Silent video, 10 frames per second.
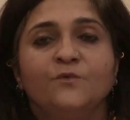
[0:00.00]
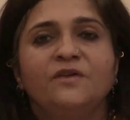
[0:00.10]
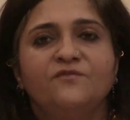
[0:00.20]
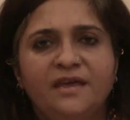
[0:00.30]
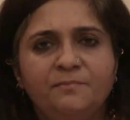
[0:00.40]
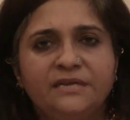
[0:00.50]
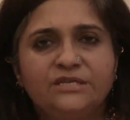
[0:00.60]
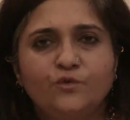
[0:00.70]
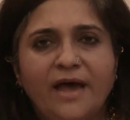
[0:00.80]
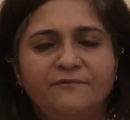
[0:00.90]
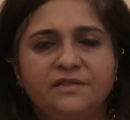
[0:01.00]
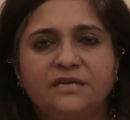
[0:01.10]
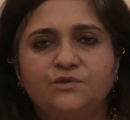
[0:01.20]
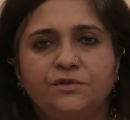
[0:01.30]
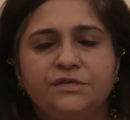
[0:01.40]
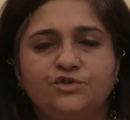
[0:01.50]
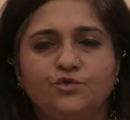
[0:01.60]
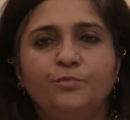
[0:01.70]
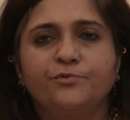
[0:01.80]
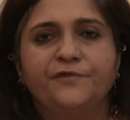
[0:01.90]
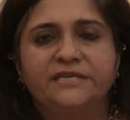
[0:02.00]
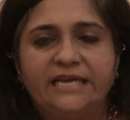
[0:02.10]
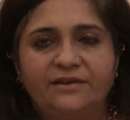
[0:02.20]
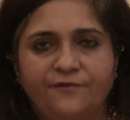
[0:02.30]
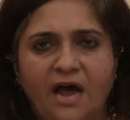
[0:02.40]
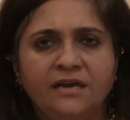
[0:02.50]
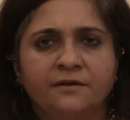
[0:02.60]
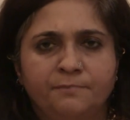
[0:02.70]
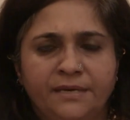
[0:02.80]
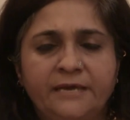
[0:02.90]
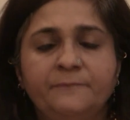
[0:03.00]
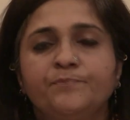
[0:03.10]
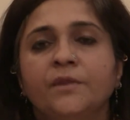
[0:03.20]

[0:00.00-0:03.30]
We are very pleased to have with us on this show Professor Irfan Habib,